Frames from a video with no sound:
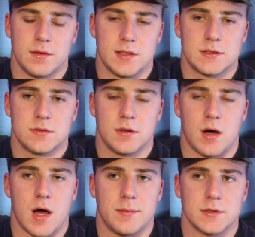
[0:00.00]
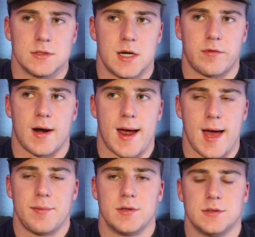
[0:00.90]
this almost never
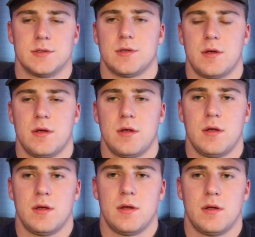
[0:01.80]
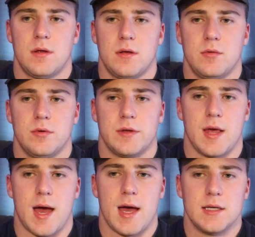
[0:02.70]
happens with
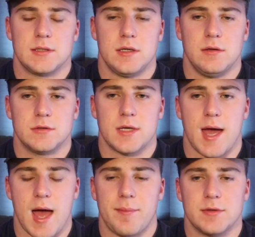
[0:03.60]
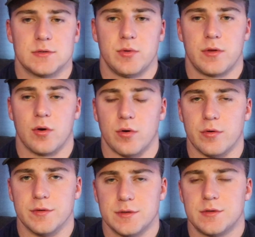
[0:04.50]
guys. It usually happens with
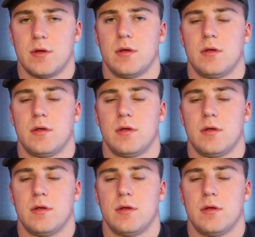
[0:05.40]
girls